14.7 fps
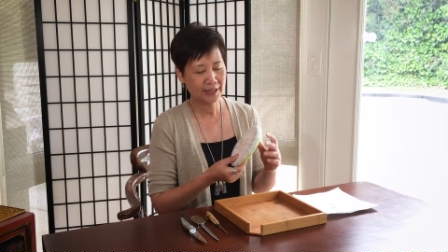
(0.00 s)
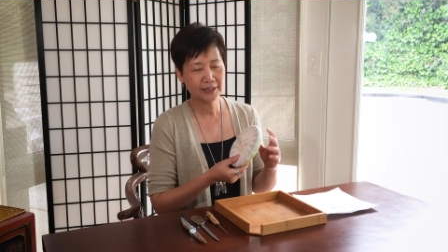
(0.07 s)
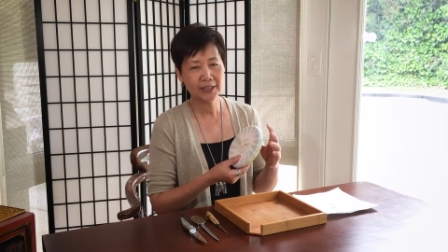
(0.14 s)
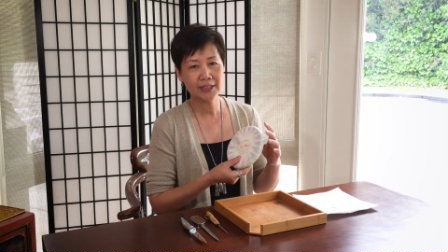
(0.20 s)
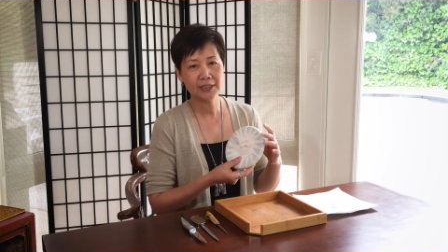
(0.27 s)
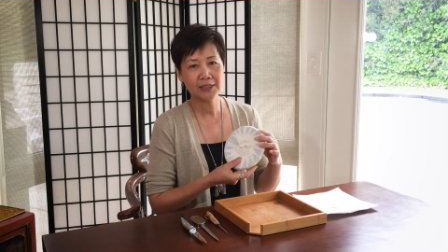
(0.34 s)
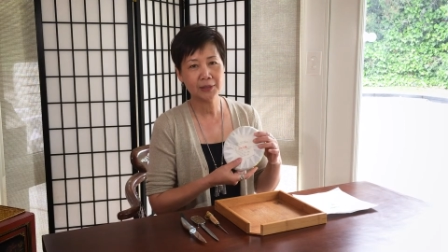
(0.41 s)

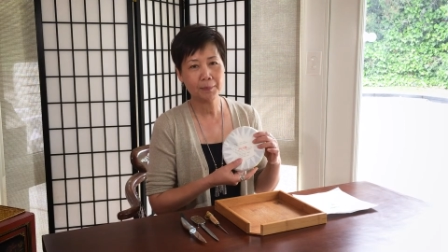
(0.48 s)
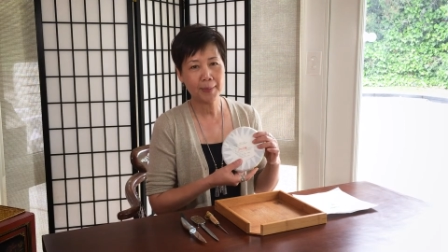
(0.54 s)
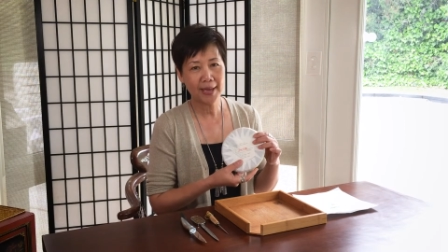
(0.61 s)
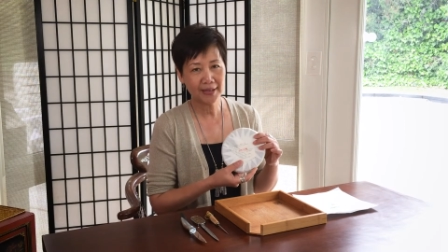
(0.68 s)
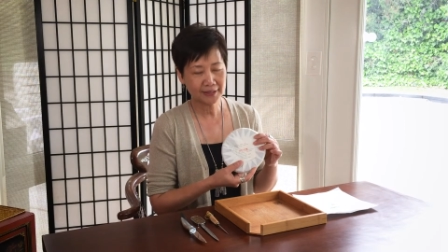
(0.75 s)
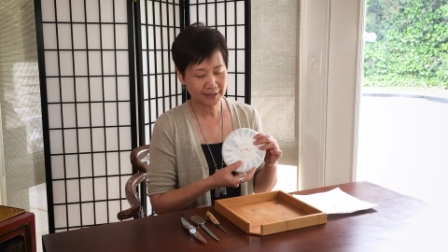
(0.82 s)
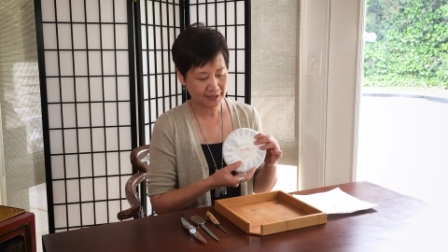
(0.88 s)
and then on the
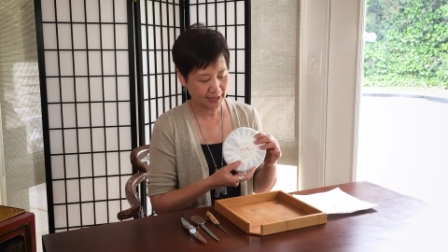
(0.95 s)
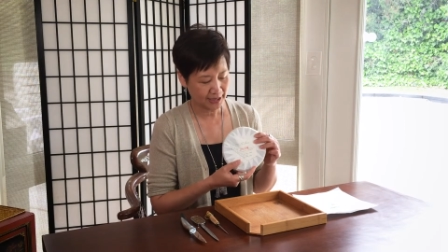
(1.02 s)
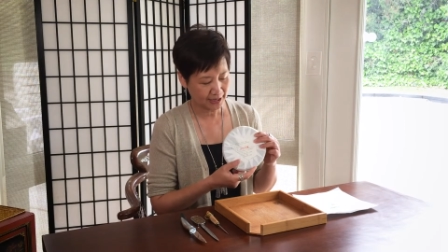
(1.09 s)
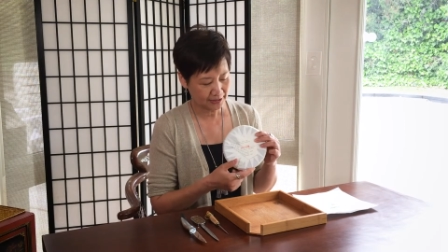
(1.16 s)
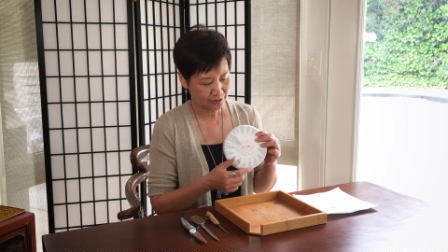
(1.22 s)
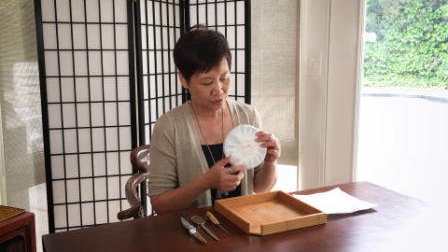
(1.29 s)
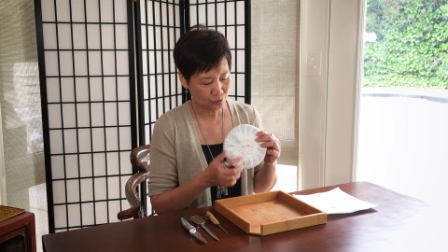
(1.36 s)
back
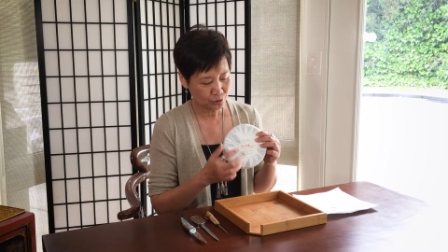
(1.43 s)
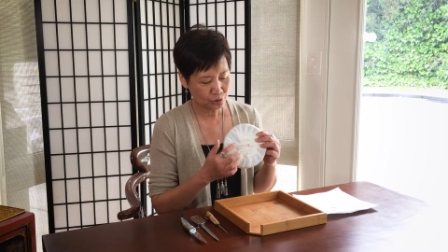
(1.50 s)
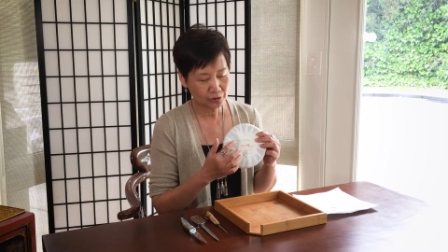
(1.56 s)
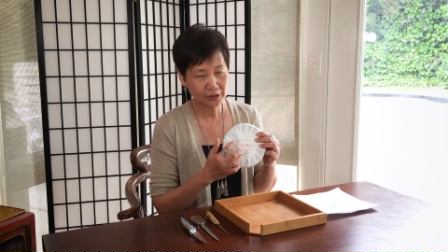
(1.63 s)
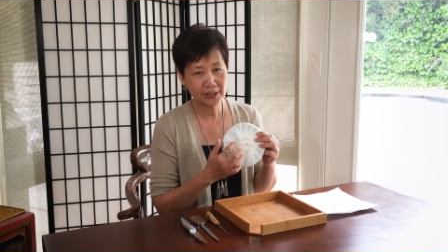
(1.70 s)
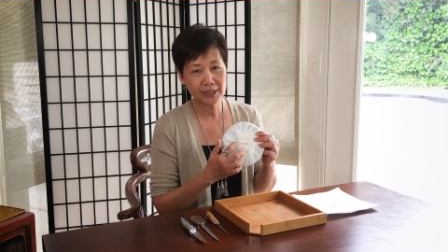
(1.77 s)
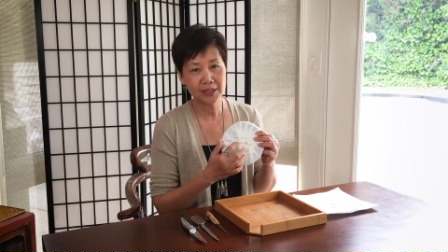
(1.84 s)
side,
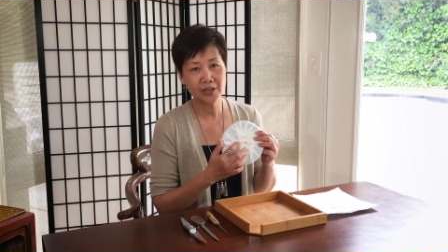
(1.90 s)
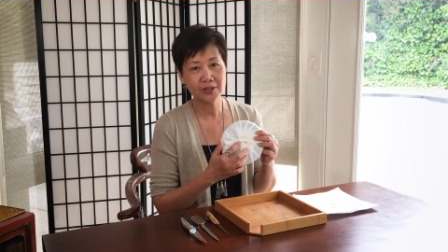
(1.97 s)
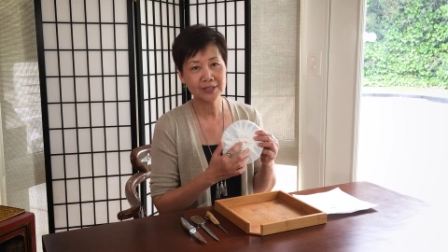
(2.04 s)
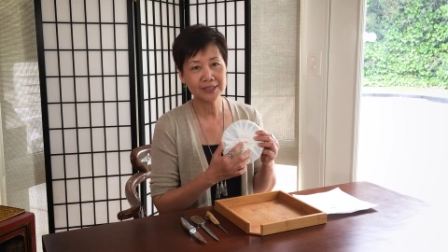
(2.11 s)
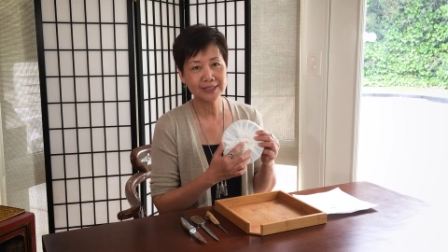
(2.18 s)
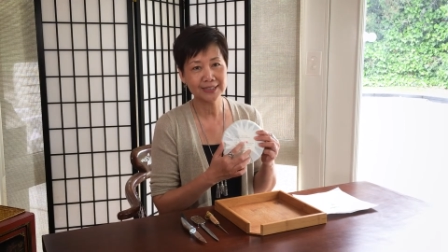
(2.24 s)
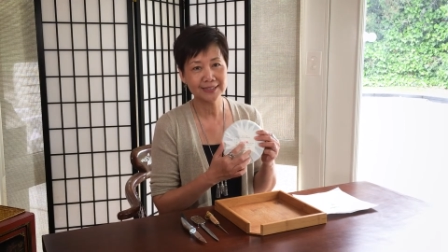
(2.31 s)
usually there
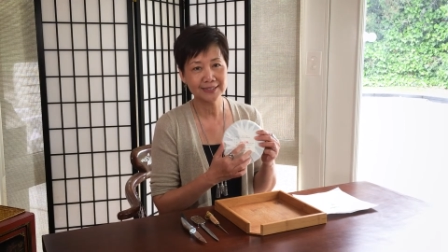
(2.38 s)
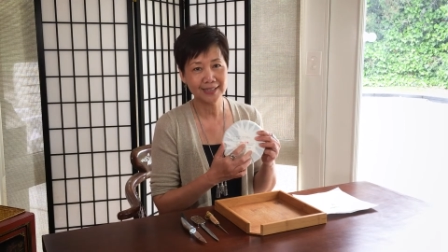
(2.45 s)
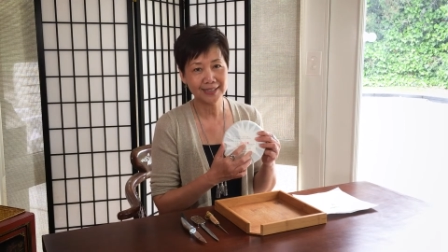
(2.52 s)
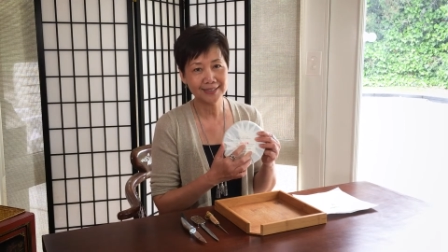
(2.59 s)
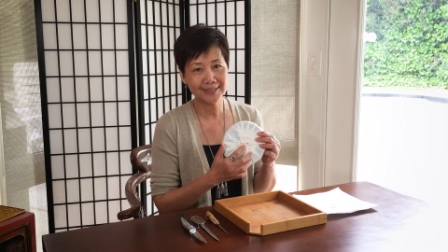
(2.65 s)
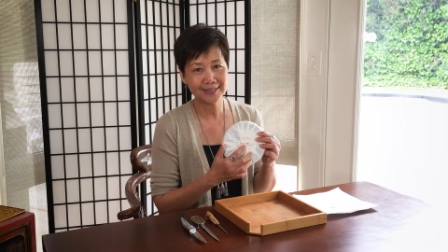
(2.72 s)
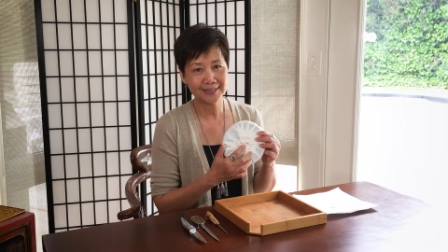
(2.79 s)
is a
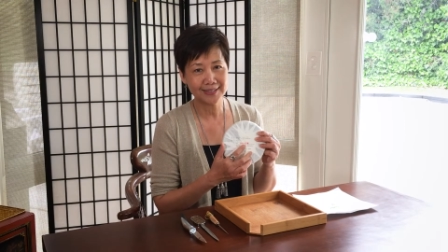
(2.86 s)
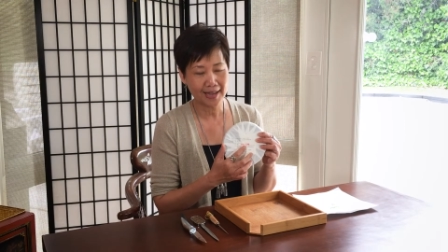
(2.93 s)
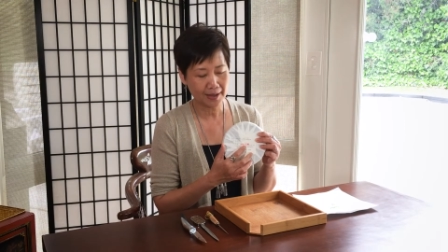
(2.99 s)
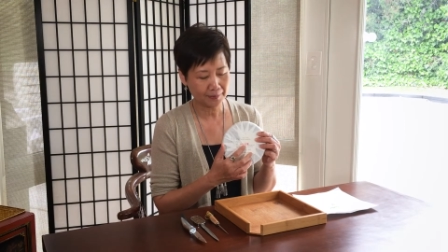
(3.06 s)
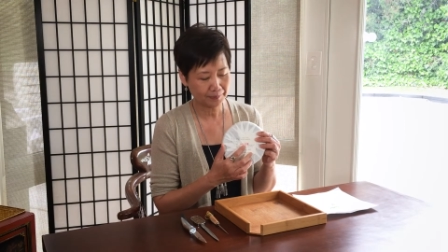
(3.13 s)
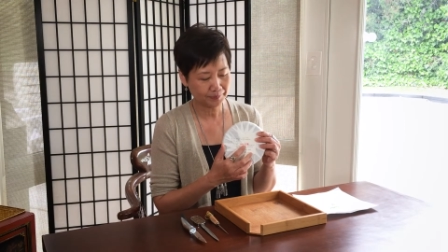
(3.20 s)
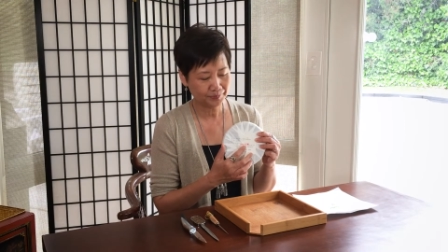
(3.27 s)
date
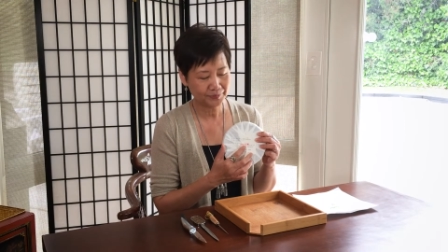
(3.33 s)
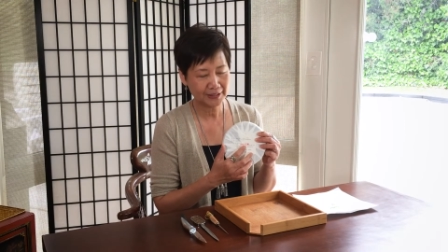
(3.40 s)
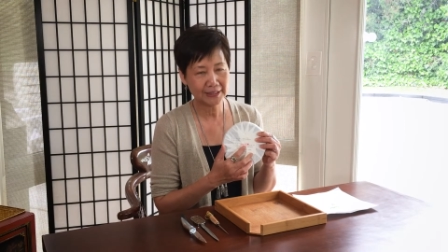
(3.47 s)
stamp